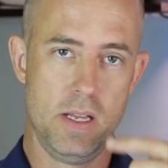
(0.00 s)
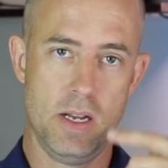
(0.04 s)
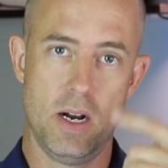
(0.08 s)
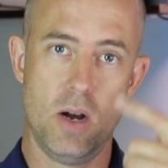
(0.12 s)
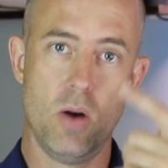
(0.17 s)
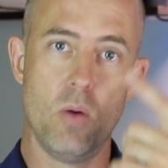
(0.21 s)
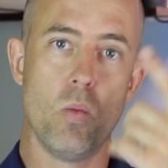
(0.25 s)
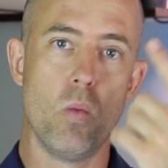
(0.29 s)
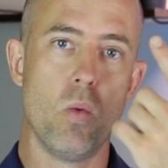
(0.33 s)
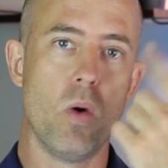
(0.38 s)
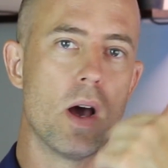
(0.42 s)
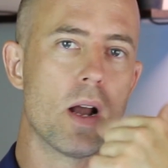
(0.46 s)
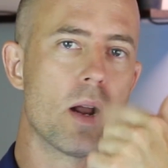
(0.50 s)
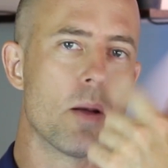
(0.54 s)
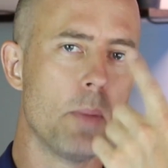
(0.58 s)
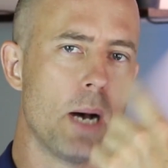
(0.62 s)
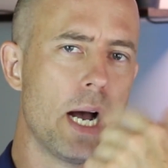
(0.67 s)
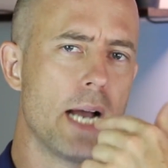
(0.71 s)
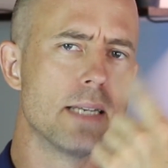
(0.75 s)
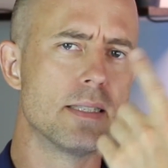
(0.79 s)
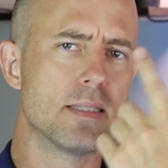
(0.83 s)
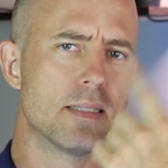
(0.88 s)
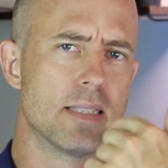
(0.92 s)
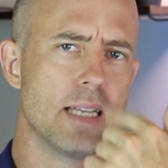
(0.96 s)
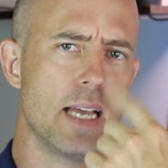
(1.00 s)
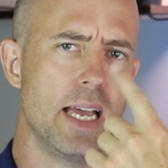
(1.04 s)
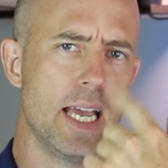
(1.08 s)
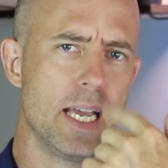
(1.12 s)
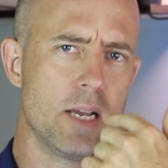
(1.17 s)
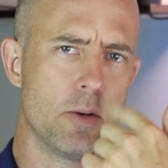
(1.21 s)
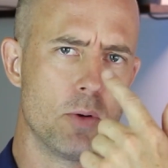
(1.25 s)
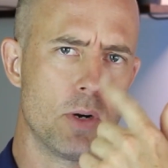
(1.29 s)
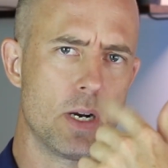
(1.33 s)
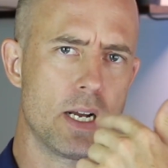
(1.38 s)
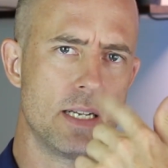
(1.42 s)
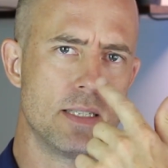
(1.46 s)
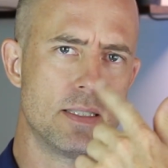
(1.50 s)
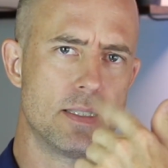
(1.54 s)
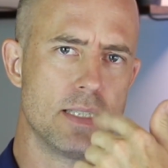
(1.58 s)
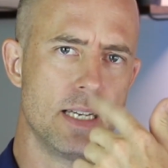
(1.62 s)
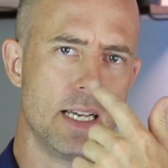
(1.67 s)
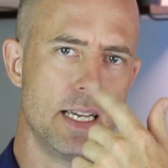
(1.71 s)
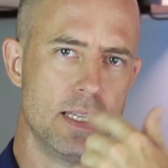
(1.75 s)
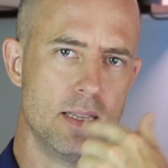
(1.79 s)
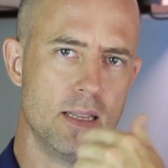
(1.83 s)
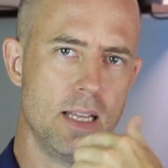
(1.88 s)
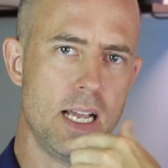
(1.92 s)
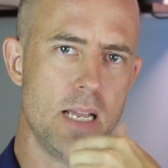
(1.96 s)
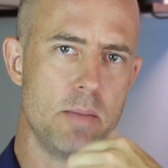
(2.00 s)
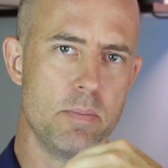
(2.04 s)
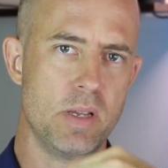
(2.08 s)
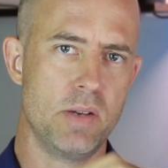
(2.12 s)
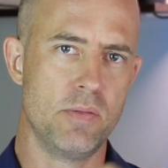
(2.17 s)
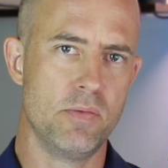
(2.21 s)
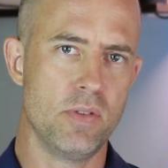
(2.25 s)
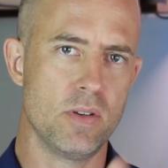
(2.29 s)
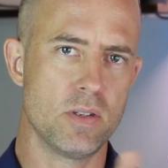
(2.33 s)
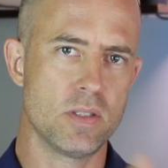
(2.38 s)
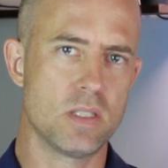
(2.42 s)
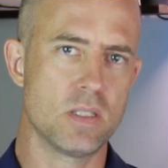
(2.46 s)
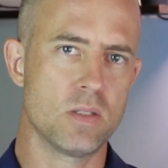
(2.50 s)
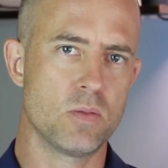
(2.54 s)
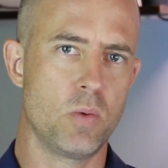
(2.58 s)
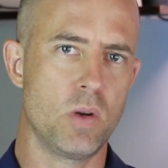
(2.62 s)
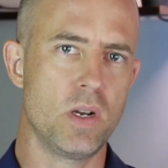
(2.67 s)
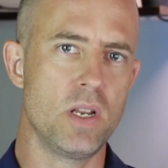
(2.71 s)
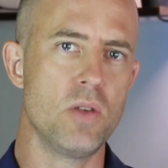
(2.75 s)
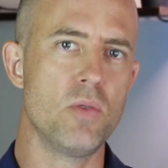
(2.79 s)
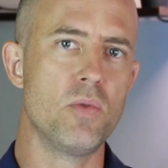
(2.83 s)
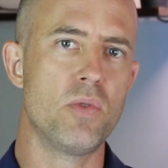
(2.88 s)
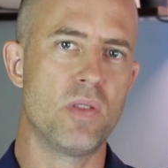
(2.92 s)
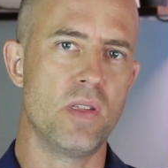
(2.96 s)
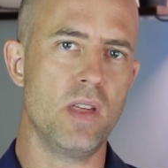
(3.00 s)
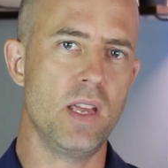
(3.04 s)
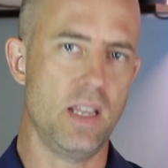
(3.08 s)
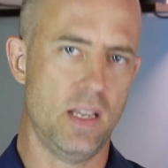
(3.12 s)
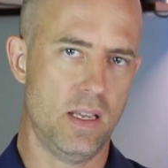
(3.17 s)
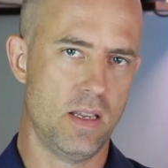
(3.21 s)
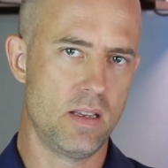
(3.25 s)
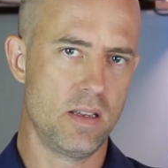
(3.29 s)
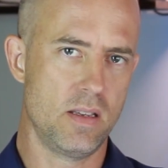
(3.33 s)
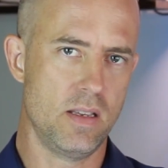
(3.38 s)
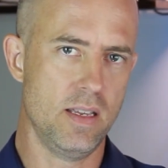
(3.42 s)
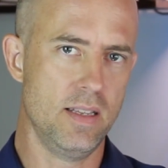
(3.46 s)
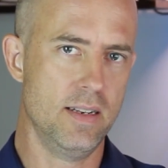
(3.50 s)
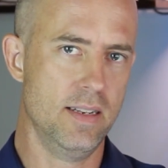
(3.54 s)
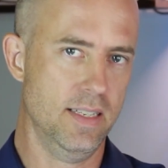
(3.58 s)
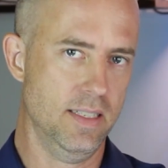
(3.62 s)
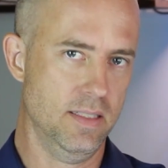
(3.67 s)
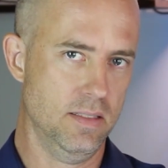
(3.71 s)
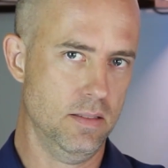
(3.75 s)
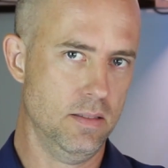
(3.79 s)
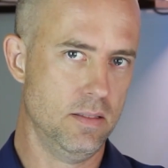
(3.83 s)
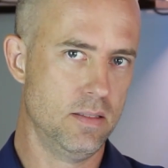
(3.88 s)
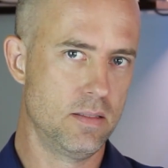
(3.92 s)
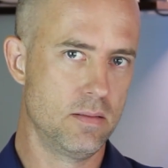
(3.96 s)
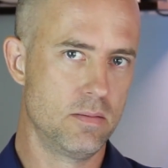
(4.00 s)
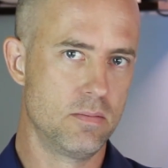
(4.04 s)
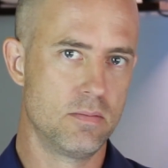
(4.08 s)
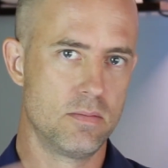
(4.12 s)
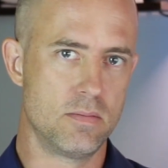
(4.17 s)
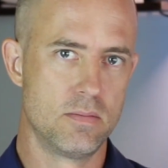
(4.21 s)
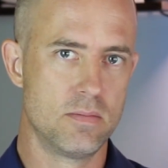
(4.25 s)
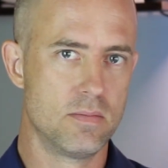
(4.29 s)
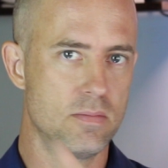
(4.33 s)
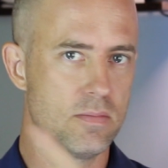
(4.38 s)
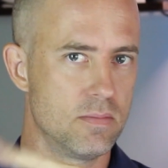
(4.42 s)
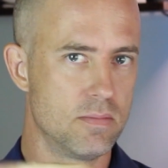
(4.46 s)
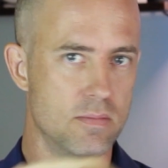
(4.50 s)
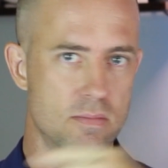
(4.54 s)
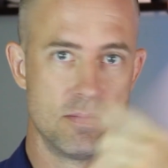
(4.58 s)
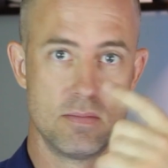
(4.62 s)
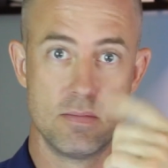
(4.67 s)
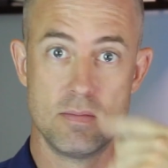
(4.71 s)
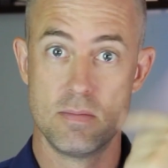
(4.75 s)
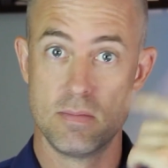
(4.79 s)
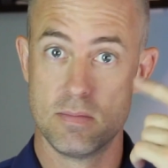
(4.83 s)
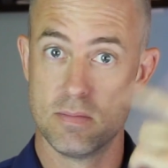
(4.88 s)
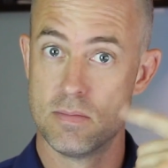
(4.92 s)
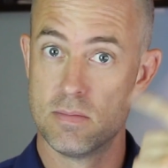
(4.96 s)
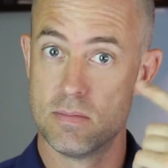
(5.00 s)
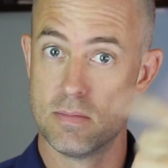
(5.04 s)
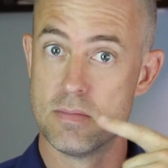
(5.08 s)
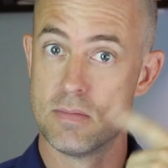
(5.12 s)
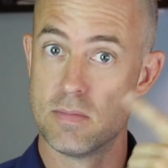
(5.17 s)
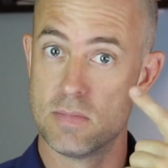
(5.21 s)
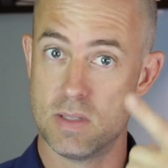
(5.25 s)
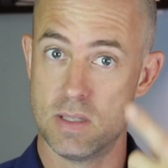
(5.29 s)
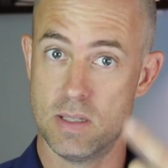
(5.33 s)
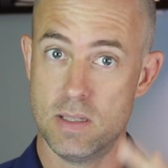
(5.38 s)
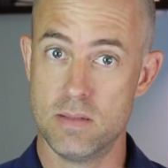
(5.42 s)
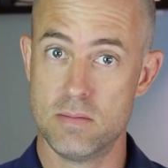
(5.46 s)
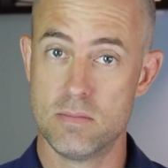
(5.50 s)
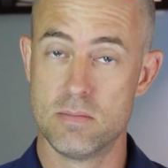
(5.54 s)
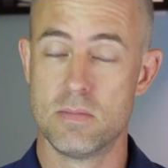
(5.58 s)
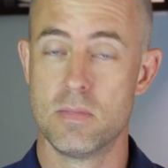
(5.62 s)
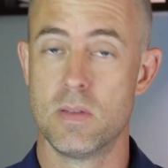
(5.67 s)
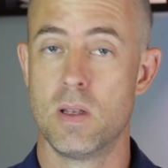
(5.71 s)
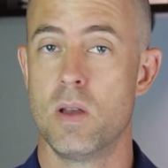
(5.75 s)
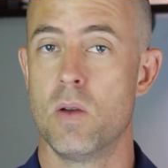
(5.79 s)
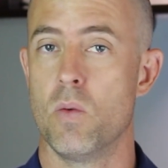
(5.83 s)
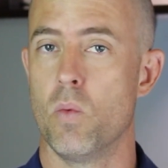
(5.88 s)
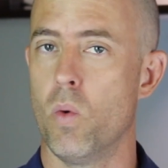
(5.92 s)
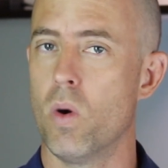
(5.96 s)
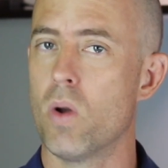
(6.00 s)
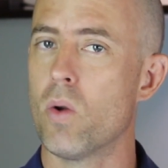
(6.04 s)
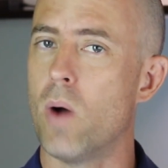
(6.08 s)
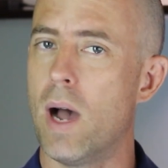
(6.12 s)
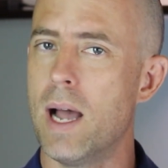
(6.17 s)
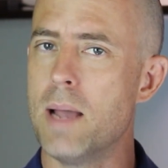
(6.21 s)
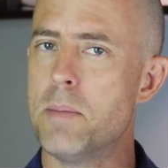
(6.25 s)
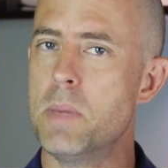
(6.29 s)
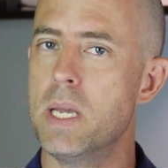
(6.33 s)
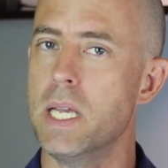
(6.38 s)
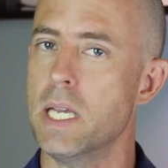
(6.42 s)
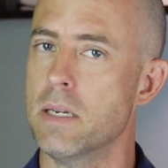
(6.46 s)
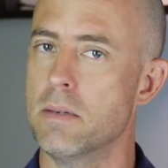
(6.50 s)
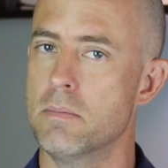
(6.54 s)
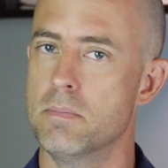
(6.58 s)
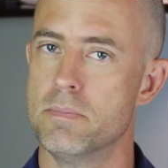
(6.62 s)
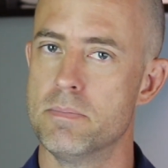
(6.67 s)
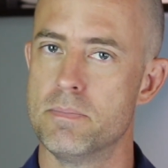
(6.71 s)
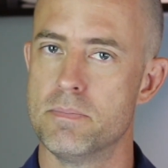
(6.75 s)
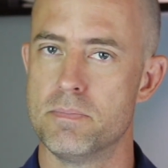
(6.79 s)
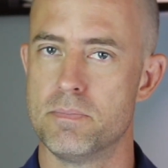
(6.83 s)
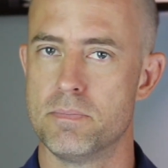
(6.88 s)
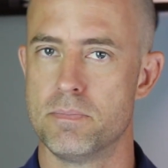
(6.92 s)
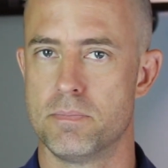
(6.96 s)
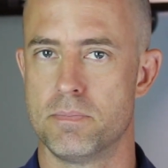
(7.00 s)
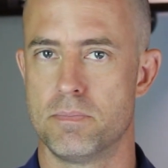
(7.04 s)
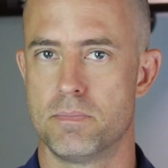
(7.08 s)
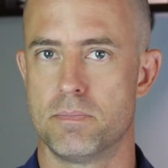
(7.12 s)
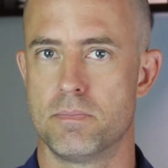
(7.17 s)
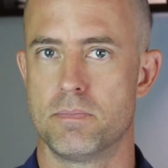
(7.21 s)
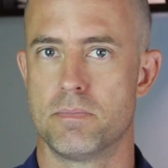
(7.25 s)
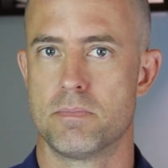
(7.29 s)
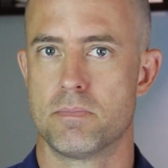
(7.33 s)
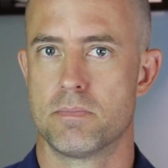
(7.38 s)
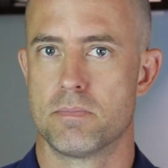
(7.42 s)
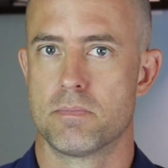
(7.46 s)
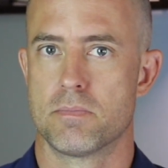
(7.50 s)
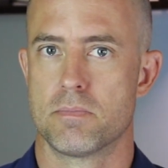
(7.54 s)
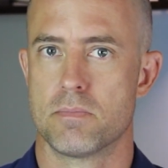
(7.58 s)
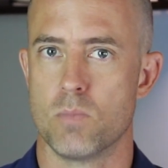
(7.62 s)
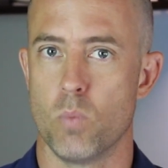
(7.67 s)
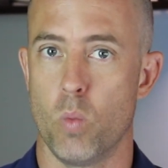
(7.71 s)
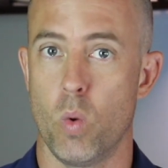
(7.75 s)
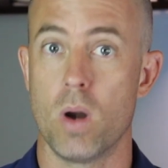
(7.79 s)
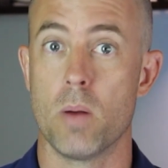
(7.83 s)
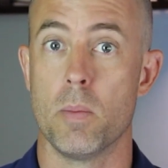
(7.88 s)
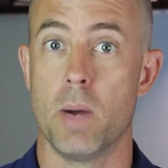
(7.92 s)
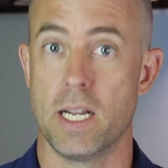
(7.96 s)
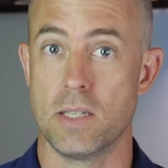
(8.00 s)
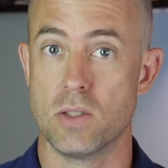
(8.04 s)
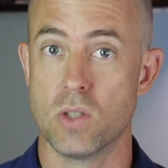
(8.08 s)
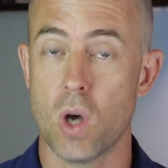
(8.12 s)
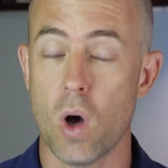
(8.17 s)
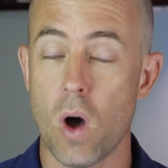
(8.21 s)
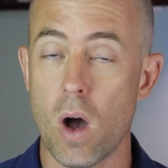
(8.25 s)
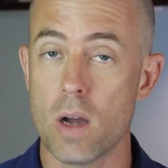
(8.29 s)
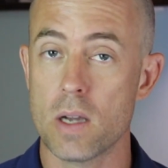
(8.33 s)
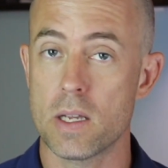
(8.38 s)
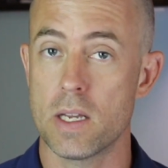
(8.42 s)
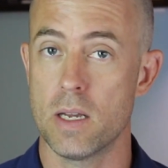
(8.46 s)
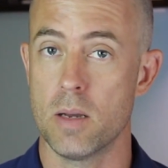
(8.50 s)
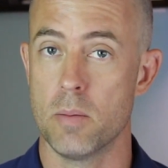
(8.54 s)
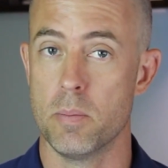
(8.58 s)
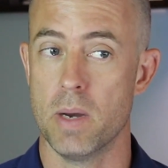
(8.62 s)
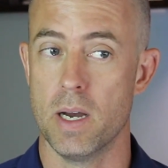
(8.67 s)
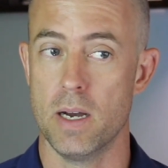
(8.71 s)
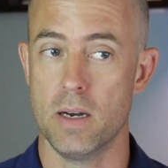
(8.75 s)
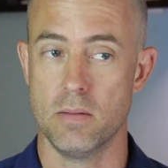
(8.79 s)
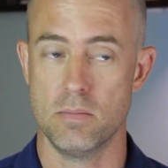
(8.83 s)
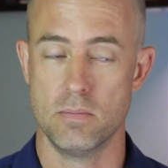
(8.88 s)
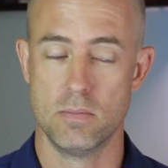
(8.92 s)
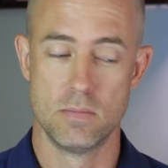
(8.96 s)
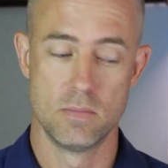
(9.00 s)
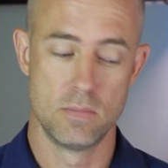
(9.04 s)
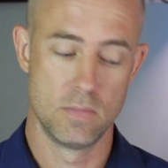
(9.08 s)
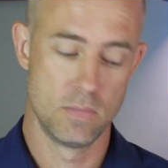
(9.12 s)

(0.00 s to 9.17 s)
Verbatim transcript: you know, what am I saying when I say enlightenment versus what do you think it is? See? What do I mean? What am I talking about?